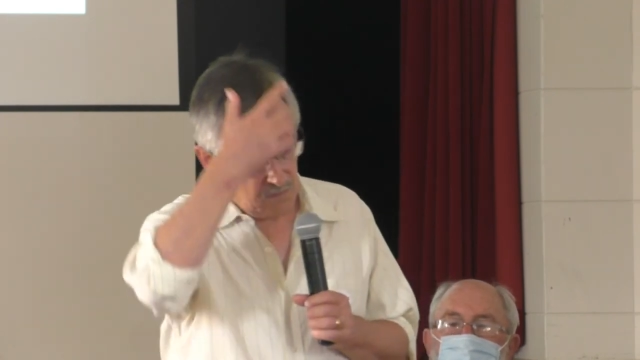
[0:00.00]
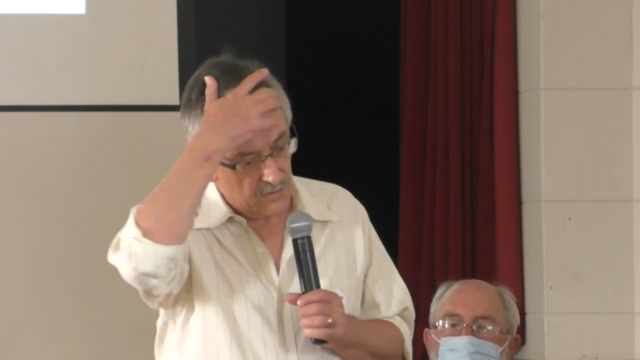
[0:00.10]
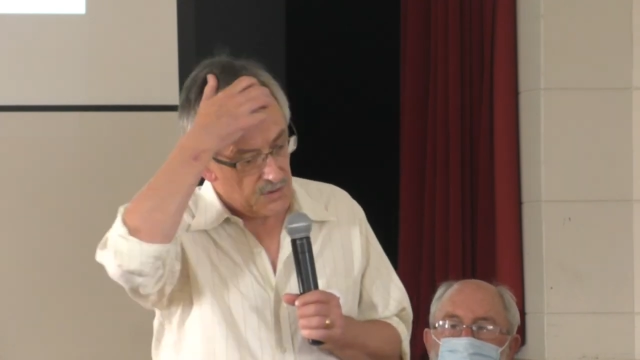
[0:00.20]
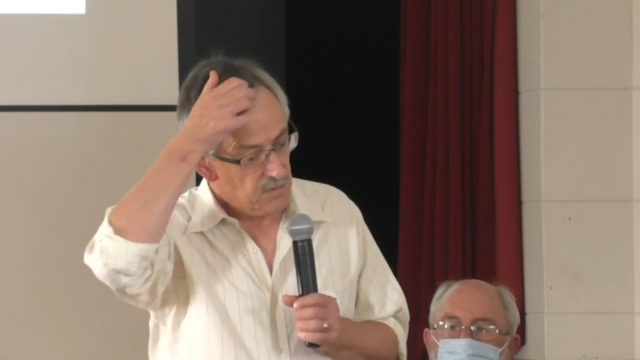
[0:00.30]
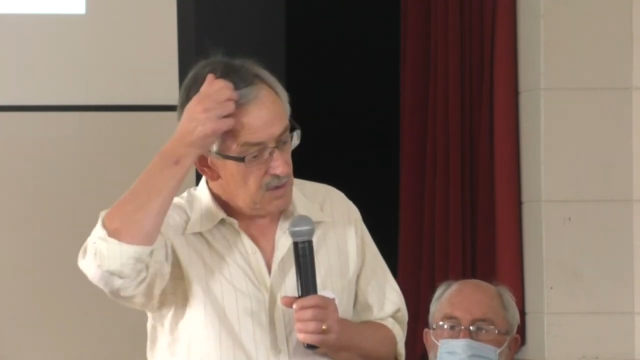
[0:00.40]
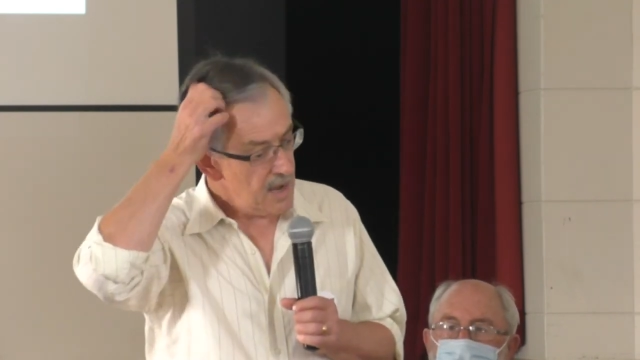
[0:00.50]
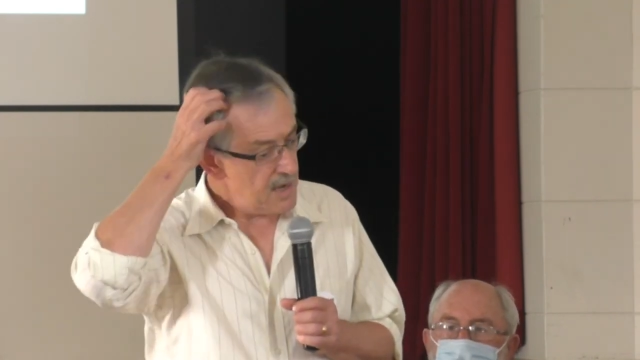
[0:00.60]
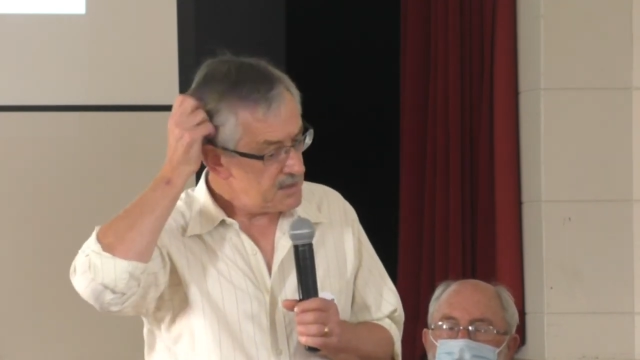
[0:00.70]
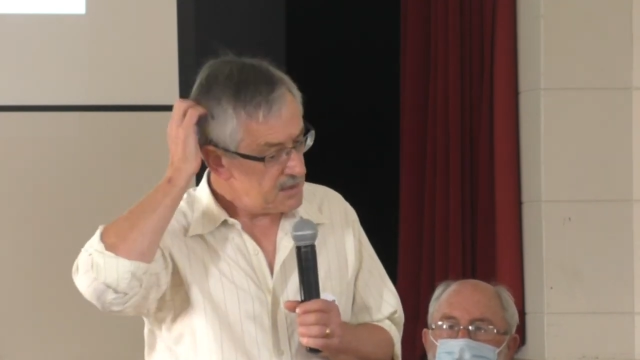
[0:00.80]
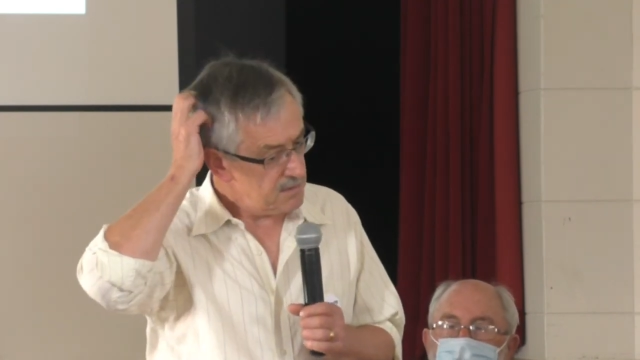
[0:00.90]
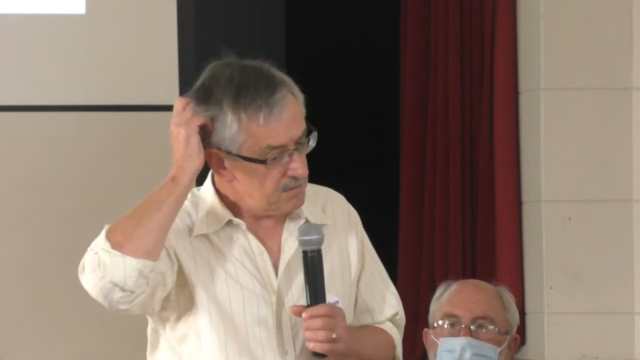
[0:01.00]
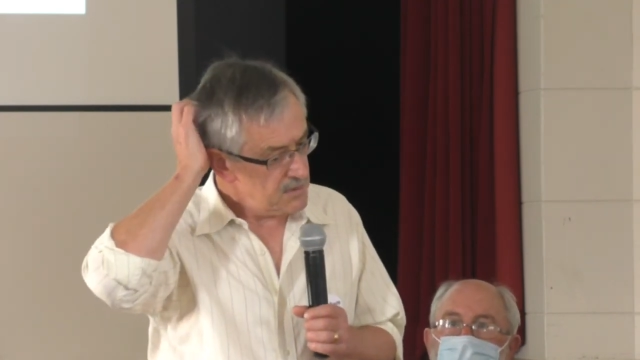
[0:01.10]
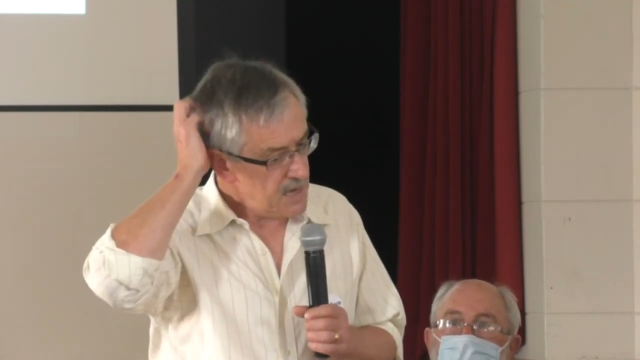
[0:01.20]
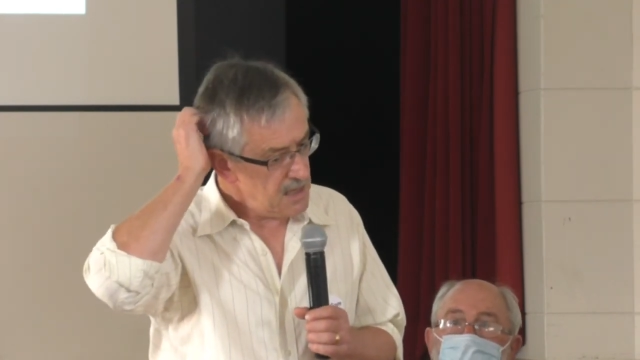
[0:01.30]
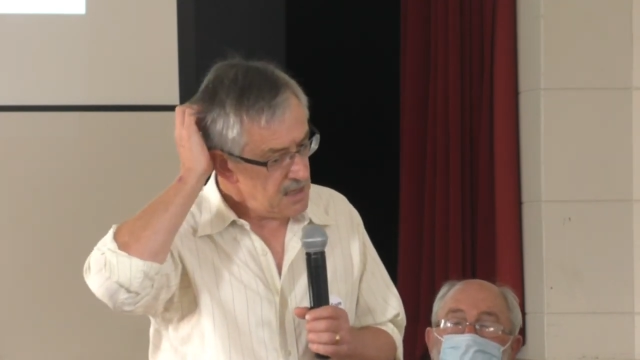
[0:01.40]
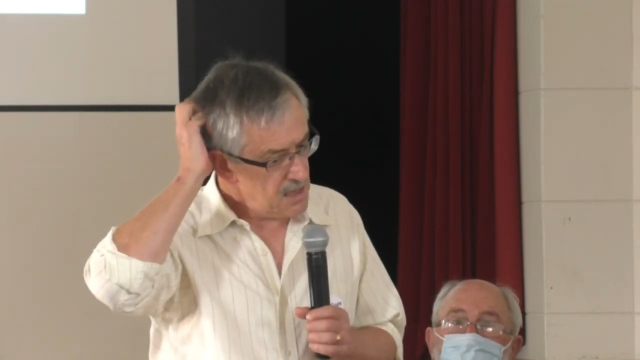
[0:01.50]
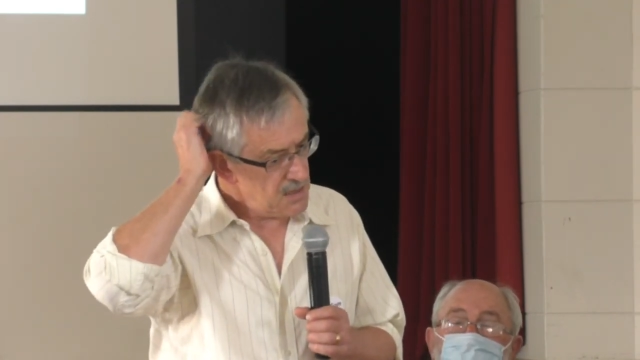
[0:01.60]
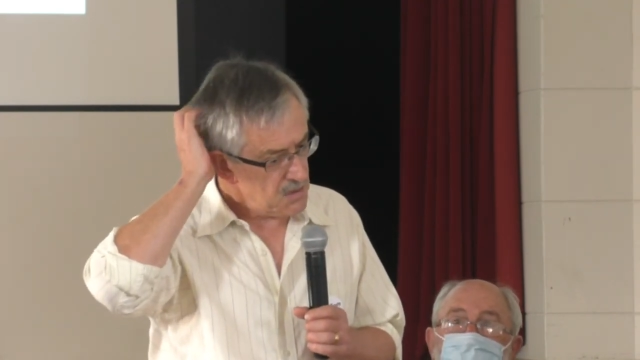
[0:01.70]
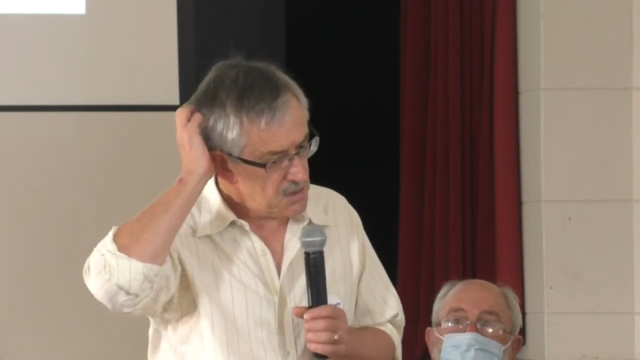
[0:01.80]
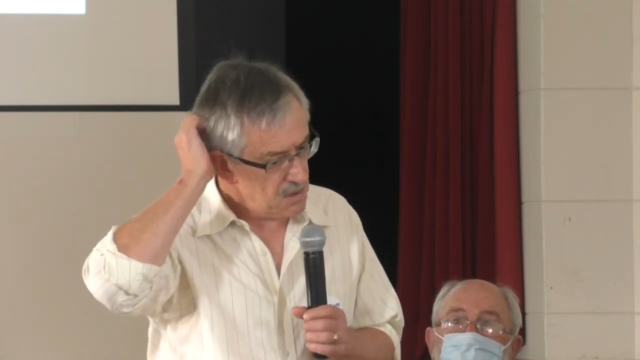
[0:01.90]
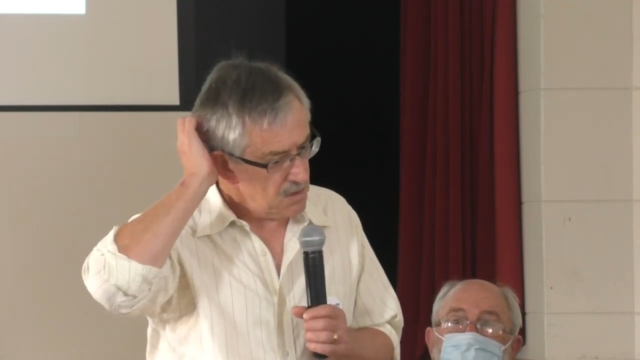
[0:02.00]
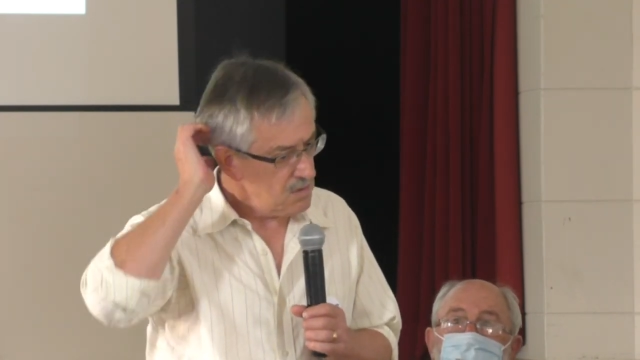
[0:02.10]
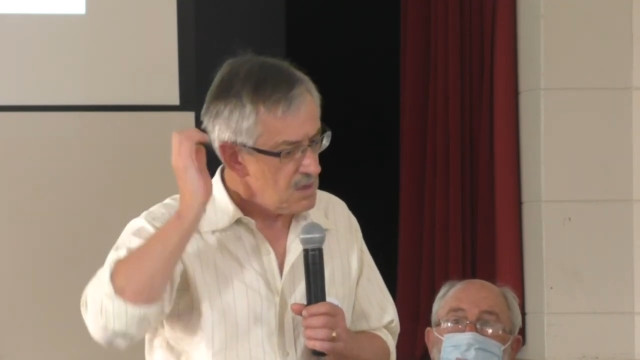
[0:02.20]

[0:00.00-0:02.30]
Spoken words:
sort of the last 10 years or so,